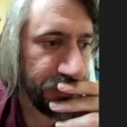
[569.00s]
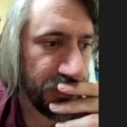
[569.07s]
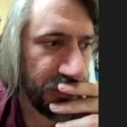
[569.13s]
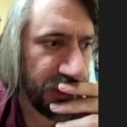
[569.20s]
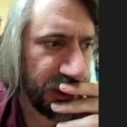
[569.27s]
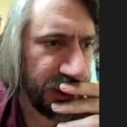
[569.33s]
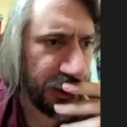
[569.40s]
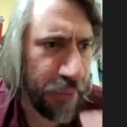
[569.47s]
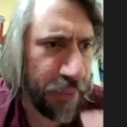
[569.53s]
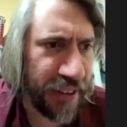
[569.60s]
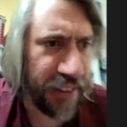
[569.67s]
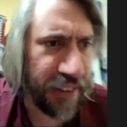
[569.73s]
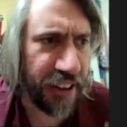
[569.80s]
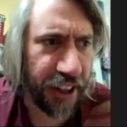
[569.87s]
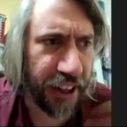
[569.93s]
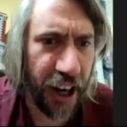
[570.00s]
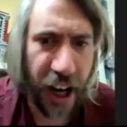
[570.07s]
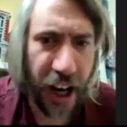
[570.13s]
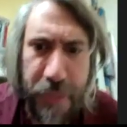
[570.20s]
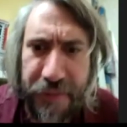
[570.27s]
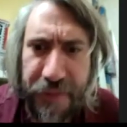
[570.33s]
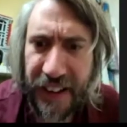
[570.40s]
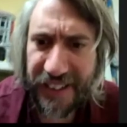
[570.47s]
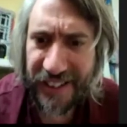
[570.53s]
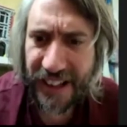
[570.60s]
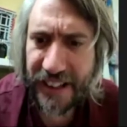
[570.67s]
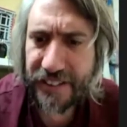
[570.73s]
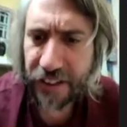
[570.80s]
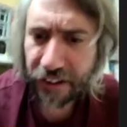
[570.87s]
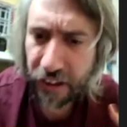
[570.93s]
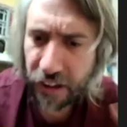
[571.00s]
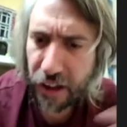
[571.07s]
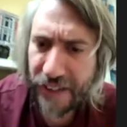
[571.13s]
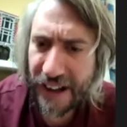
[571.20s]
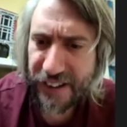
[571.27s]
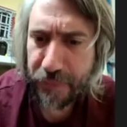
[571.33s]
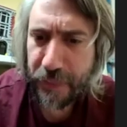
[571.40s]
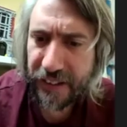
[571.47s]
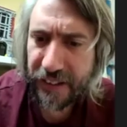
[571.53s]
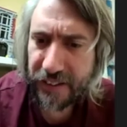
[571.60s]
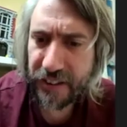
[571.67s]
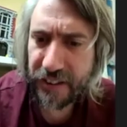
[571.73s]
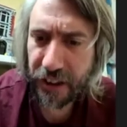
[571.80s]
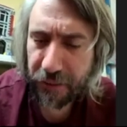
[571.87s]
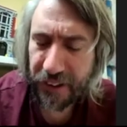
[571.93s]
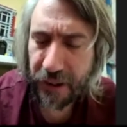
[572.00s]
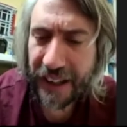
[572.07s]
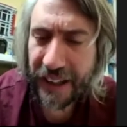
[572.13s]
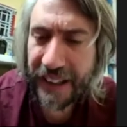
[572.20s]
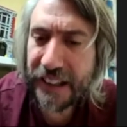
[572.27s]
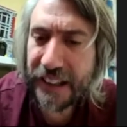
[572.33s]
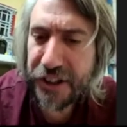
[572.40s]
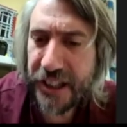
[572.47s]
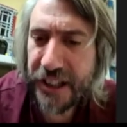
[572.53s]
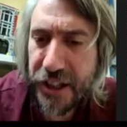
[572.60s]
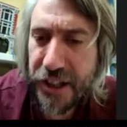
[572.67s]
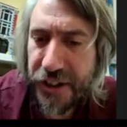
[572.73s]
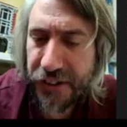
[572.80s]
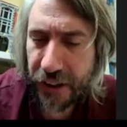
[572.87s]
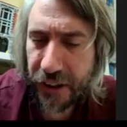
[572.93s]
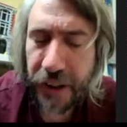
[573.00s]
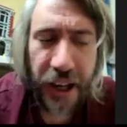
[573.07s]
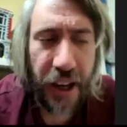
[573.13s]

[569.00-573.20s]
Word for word: you know been kind of hyper fixated on a lot of aspects you know because i'm english teacher so